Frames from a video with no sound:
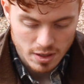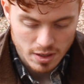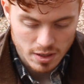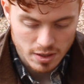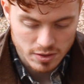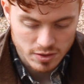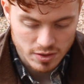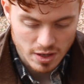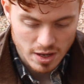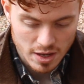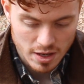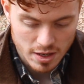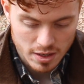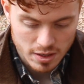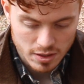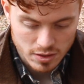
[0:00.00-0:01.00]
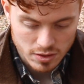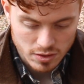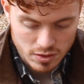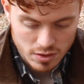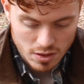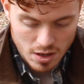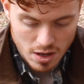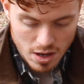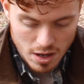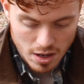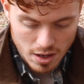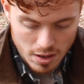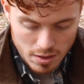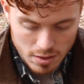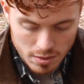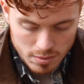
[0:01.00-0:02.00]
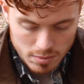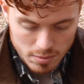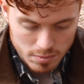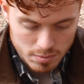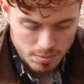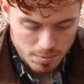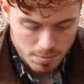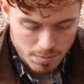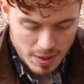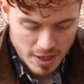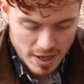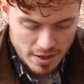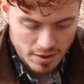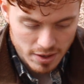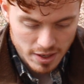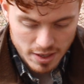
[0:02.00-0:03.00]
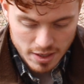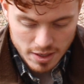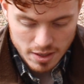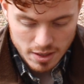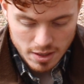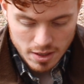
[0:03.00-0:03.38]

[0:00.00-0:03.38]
It says pairing.